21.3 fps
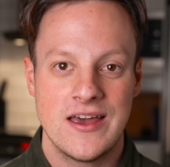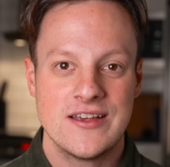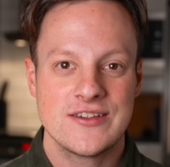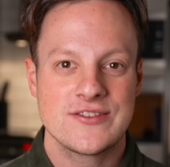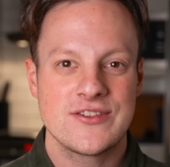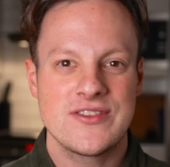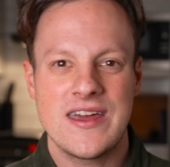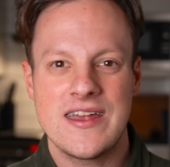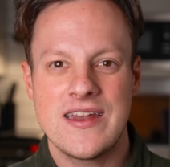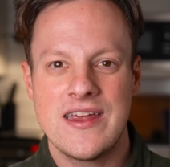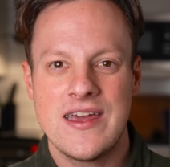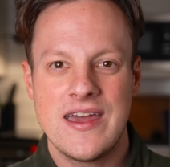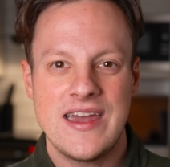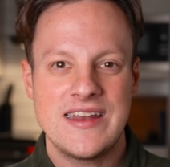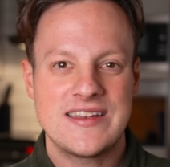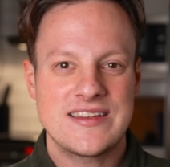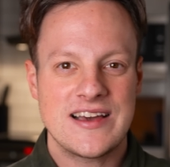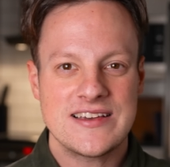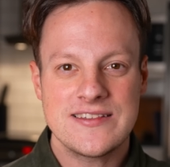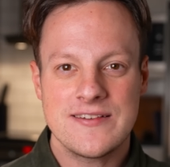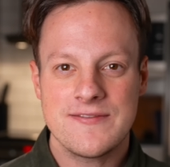so that
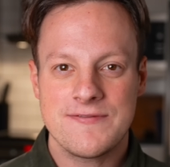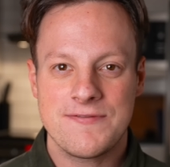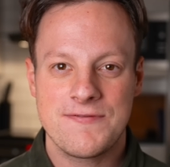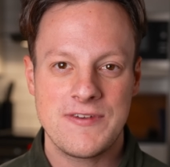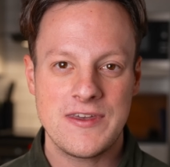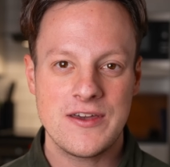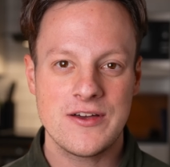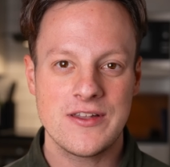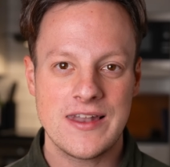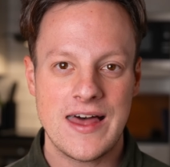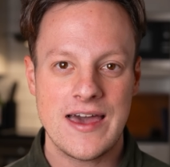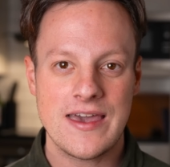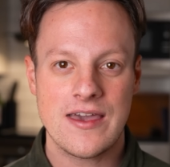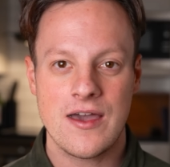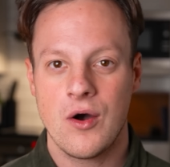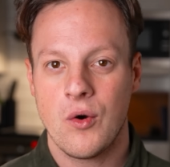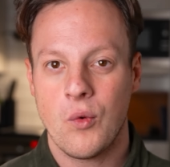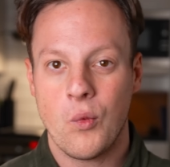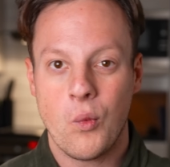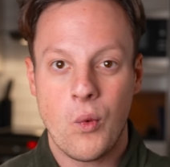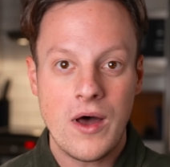it doesn't feel like
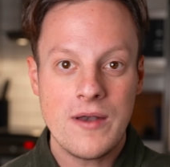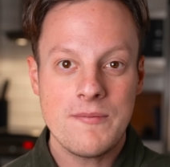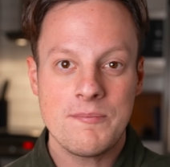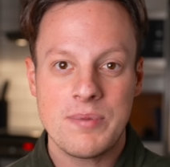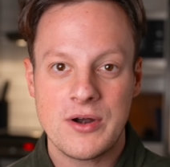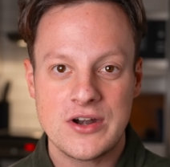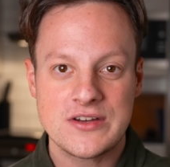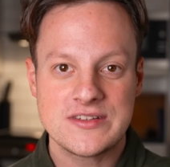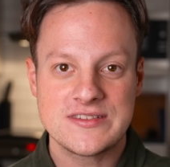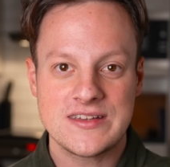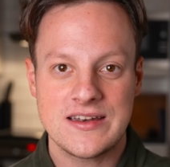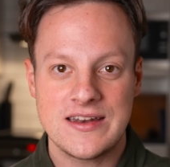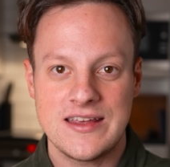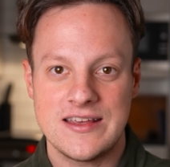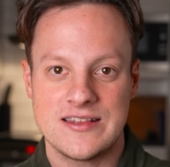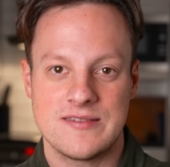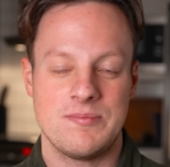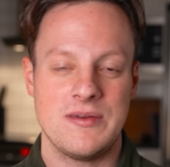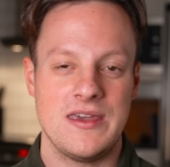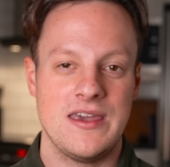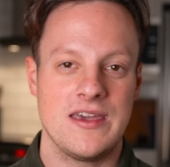one person
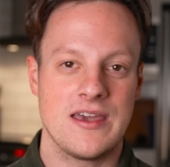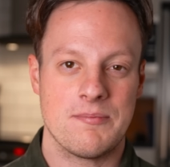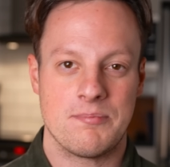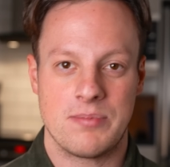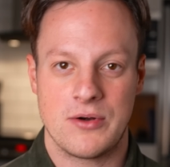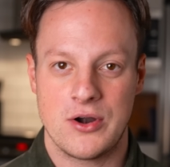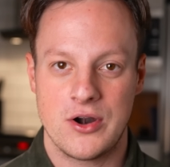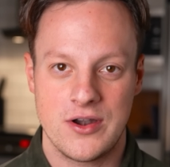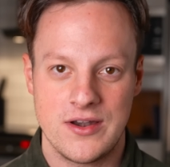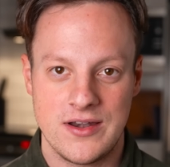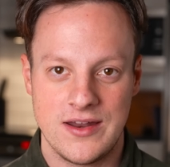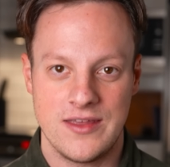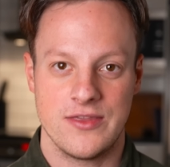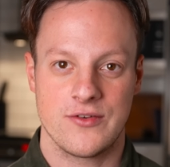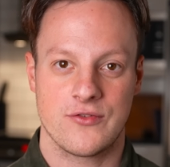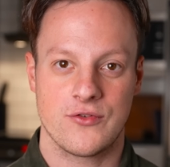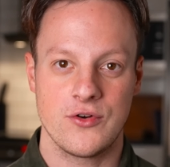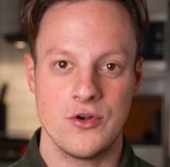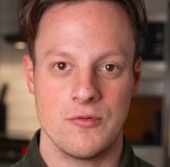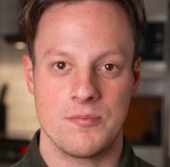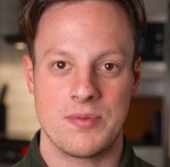is being a burden in the
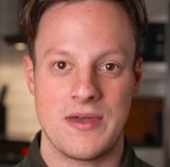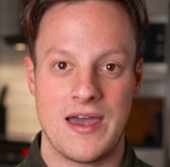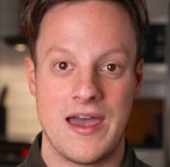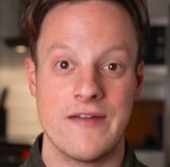group.